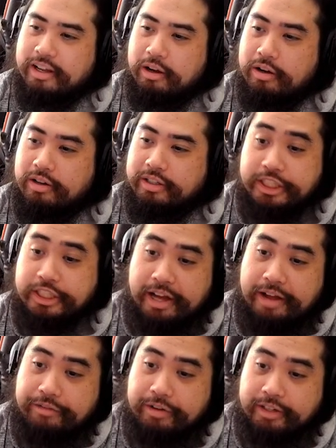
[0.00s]
Did you
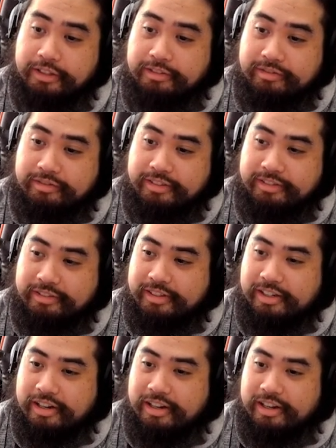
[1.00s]
got fun?
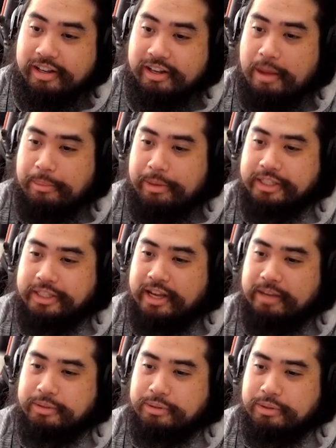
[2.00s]
Got my
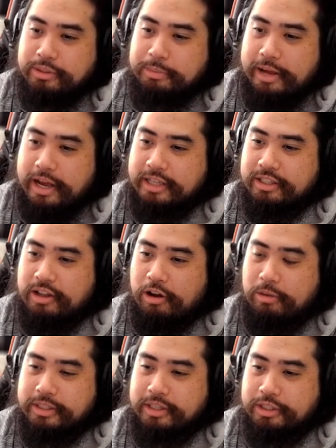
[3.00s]
exams results passed, all
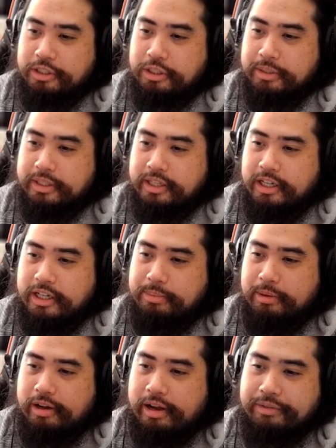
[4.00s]
besides human science,
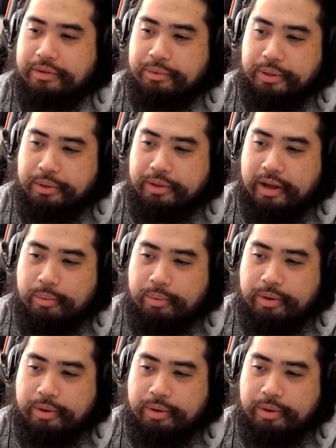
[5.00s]
but I'll have to redo that one in